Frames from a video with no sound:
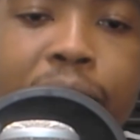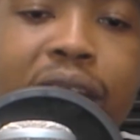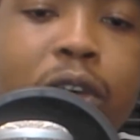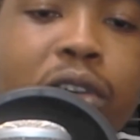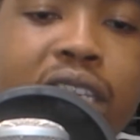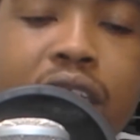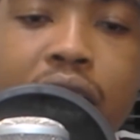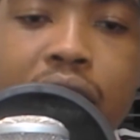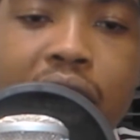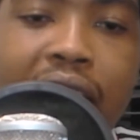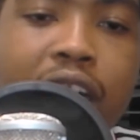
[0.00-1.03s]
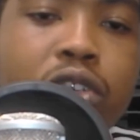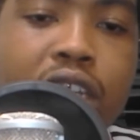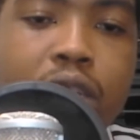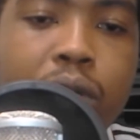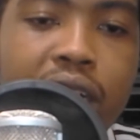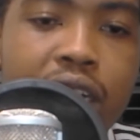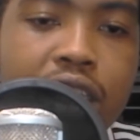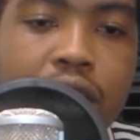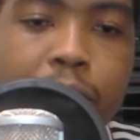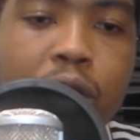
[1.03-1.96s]
the reason the country is where it
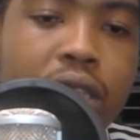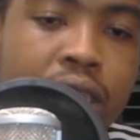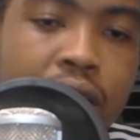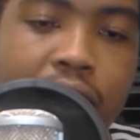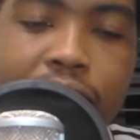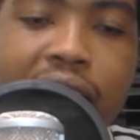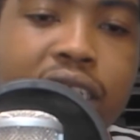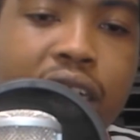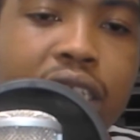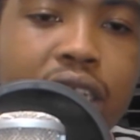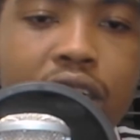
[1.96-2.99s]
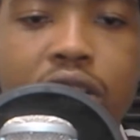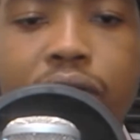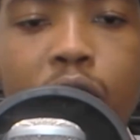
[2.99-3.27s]
is because the vice chancellors have